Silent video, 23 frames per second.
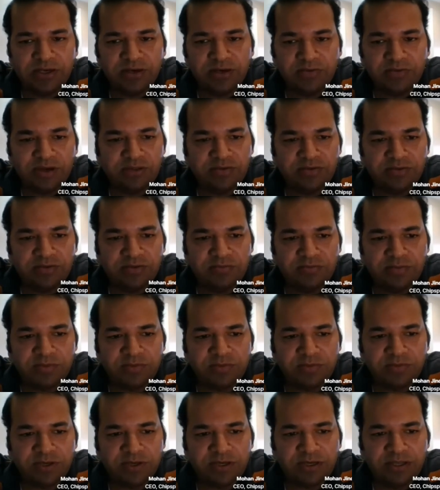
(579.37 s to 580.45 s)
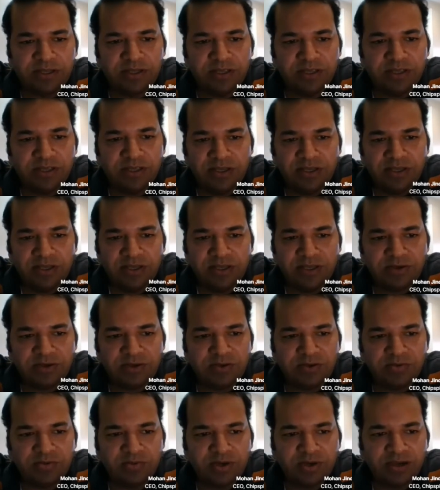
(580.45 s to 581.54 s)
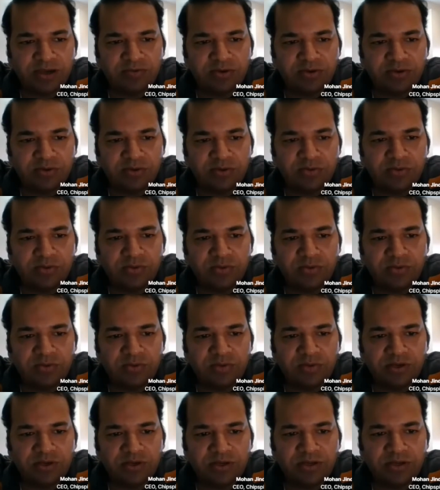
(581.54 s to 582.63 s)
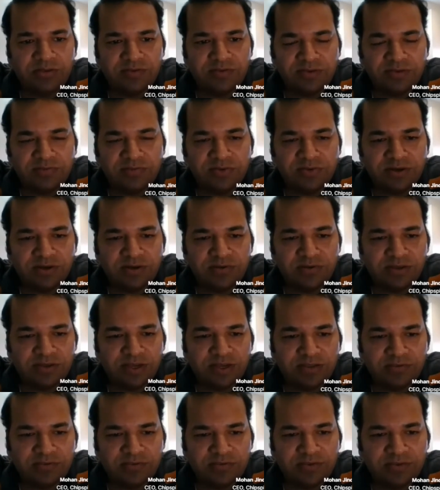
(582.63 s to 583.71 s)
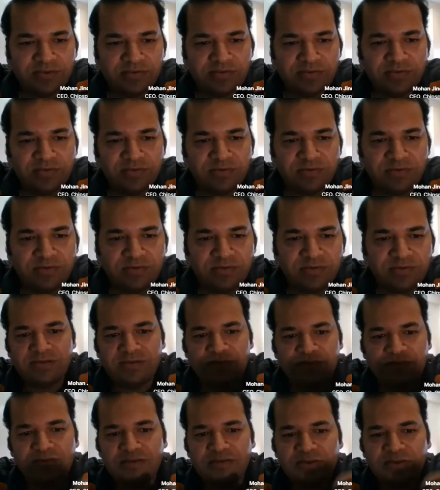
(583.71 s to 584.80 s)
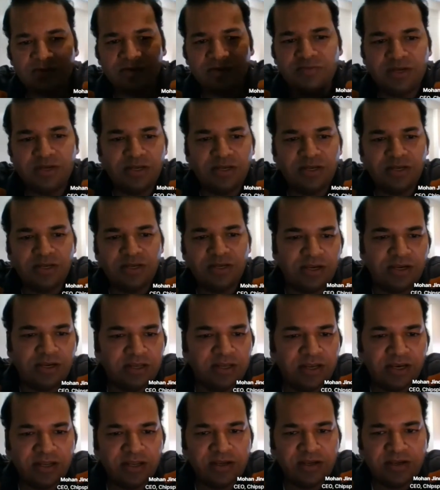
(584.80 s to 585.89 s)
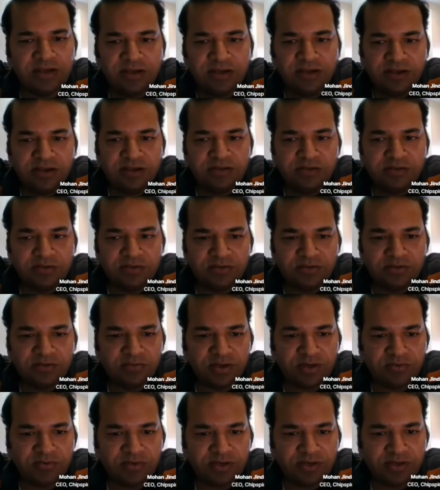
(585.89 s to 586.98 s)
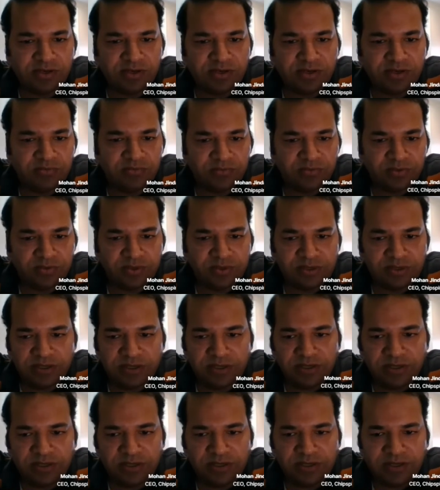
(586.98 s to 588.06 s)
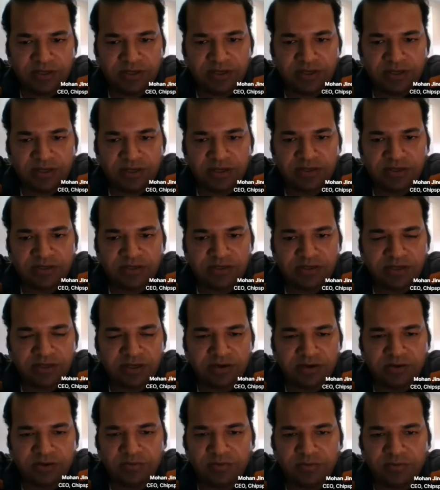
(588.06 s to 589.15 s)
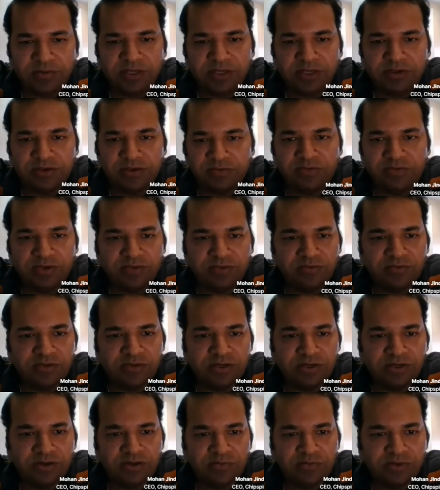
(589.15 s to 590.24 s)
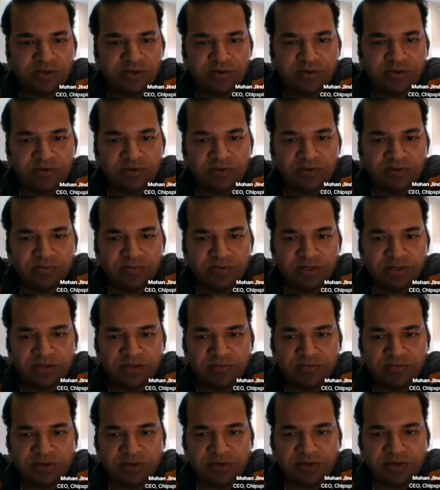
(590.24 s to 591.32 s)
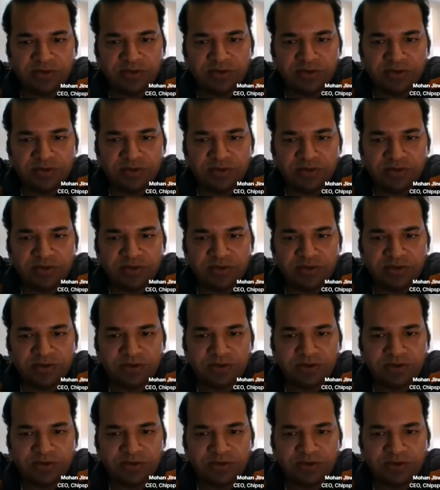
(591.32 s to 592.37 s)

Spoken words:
devices specifically, where you have node-to-node servers accessing the very critical data, this is very, very useful. And there are a lot of applications we are working towards with different industries also.